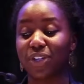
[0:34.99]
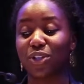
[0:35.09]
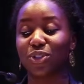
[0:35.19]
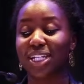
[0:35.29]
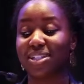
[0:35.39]

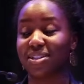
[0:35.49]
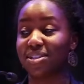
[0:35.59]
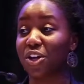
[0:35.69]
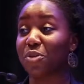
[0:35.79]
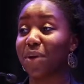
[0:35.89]
field and to
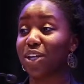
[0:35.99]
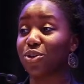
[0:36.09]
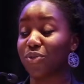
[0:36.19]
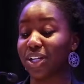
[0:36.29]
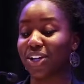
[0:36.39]
start my
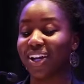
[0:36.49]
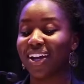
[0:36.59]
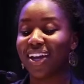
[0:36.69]
career.